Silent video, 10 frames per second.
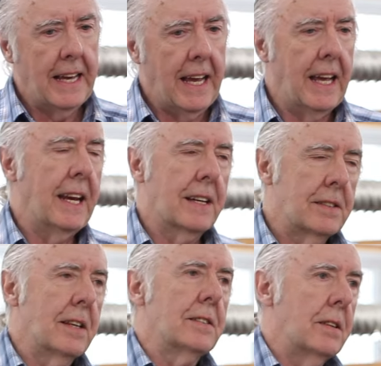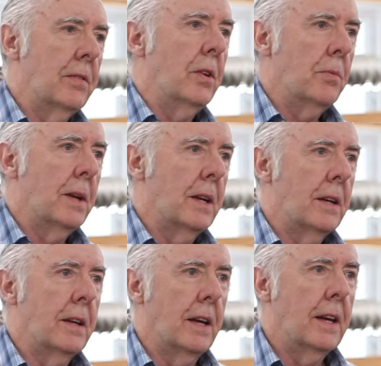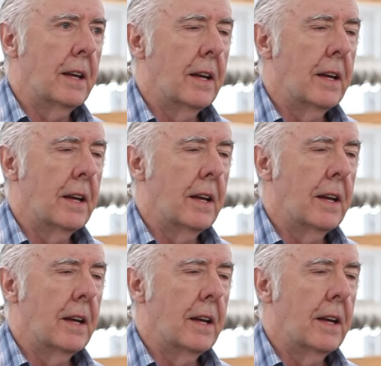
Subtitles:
and excessive humidity